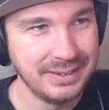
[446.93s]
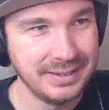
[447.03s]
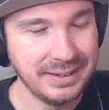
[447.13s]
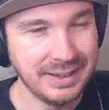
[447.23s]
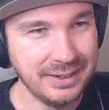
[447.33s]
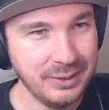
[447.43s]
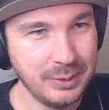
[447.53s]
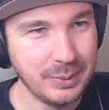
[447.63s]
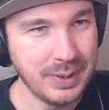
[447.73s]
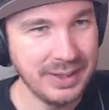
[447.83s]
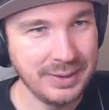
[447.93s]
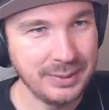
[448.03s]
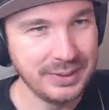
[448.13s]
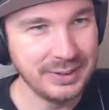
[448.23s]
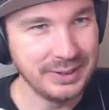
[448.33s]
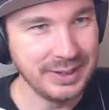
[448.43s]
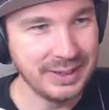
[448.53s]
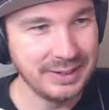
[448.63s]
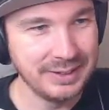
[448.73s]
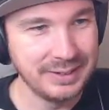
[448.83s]
I don't know why he would do
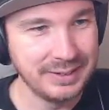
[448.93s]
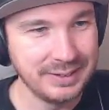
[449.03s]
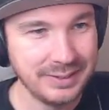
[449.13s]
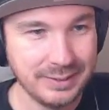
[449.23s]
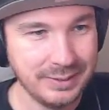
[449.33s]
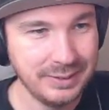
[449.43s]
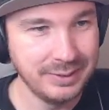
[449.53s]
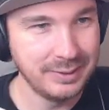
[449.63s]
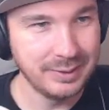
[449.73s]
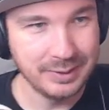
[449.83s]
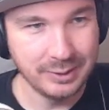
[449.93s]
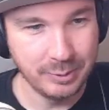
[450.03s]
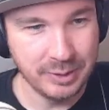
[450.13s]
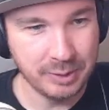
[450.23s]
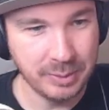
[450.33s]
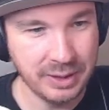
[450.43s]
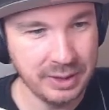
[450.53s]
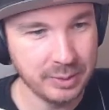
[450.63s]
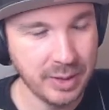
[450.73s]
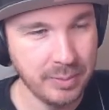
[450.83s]
that. Well, your misplay
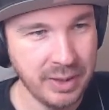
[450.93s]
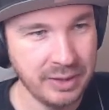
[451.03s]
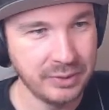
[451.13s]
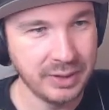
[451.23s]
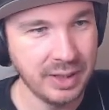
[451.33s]
is my benefit.